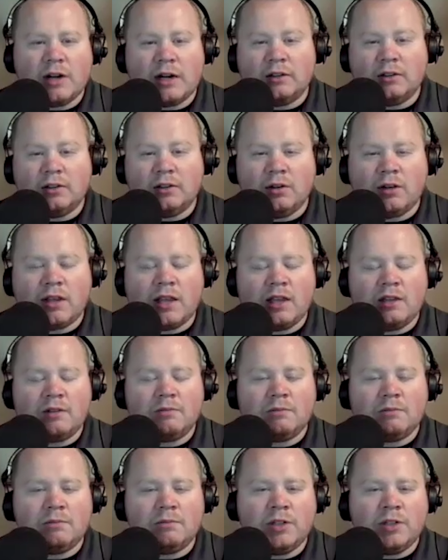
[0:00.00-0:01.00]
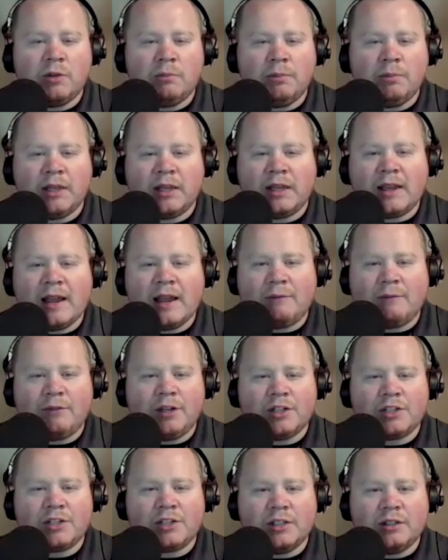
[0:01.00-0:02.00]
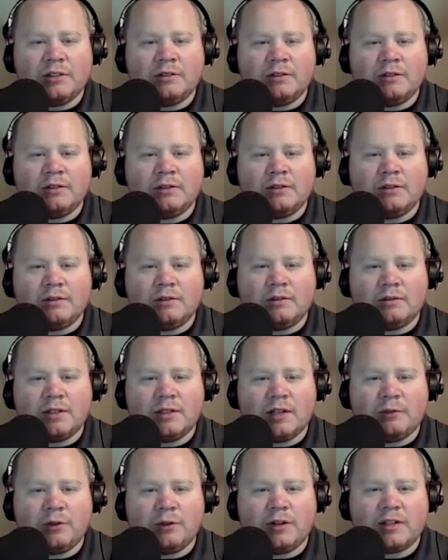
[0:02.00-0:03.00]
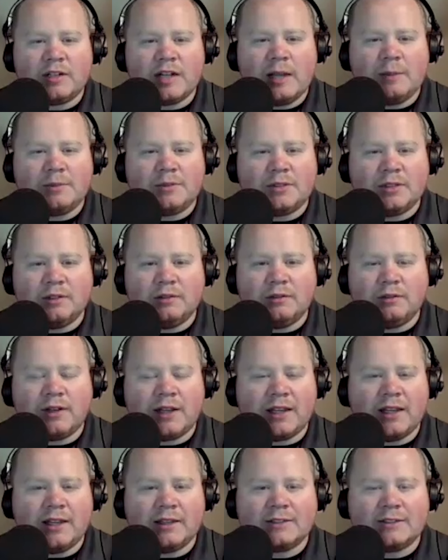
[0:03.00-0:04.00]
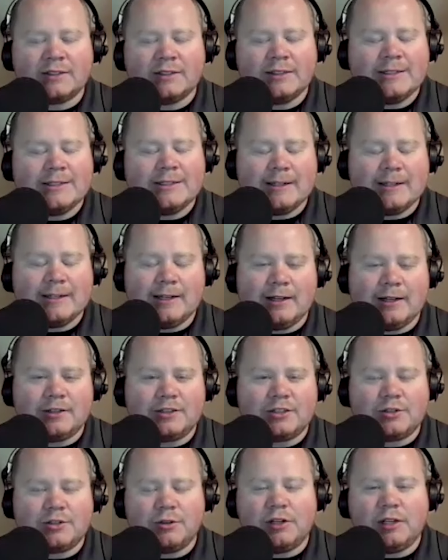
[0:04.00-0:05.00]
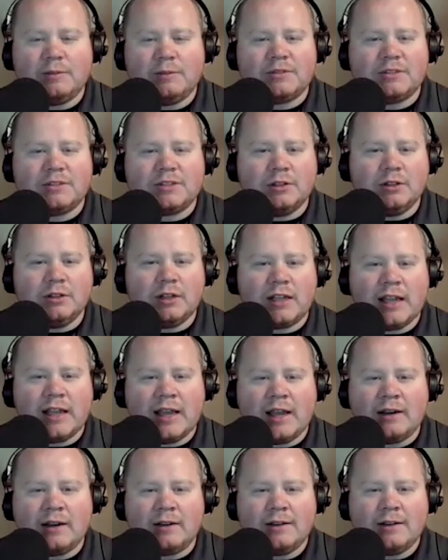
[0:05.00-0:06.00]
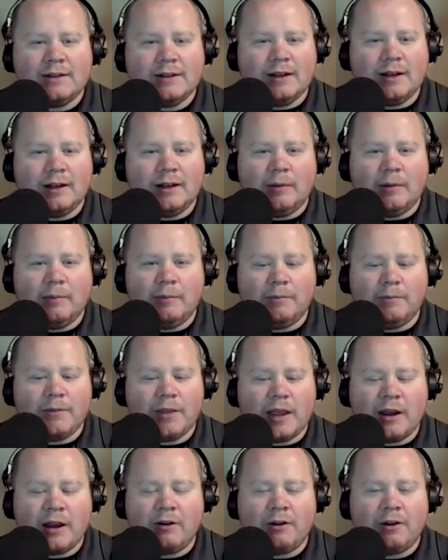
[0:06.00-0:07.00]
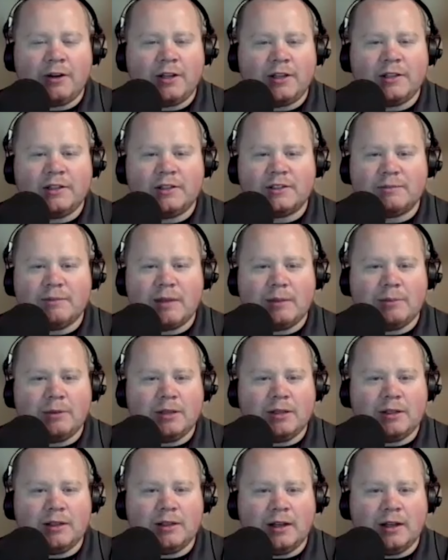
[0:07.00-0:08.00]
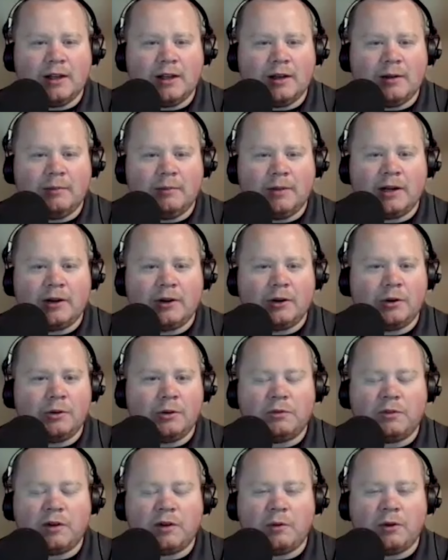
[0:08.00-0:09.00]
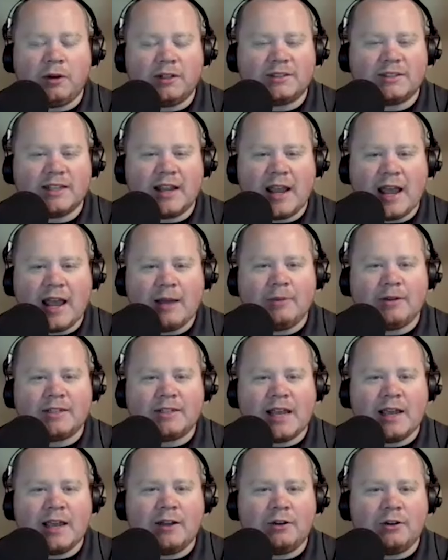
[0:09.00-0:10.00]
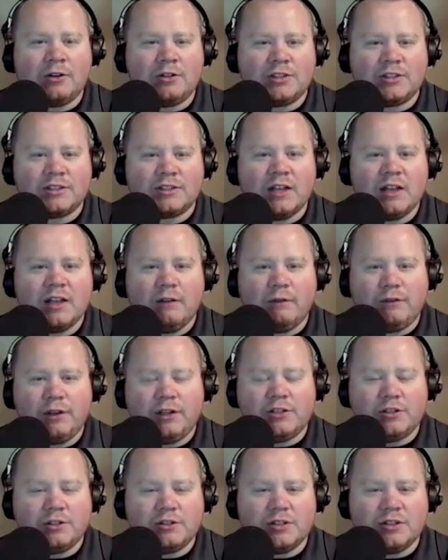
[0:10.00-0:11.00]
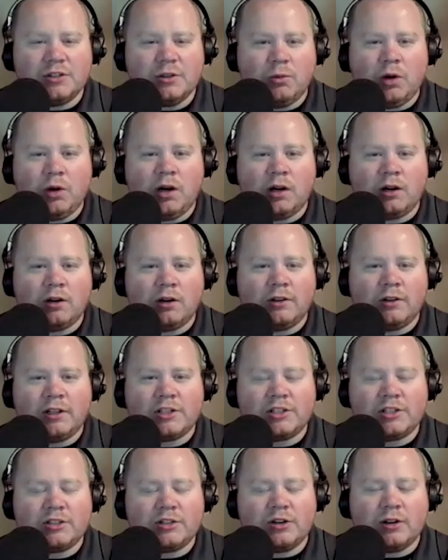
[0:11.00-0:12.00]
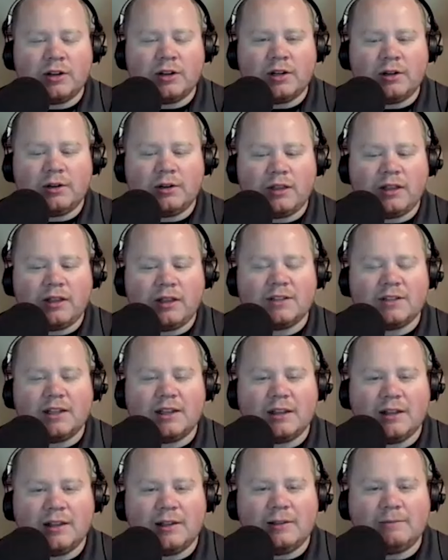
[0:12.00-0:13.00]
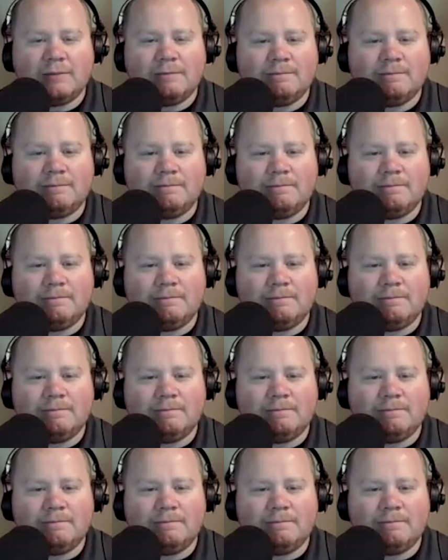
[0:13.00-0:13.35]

try to locate, you know, big catfish and different types of, I guess, uh, streams to look at, um, areas, maybe, um, I don't know if I want to say habitat or just features in the water they should target or things like that.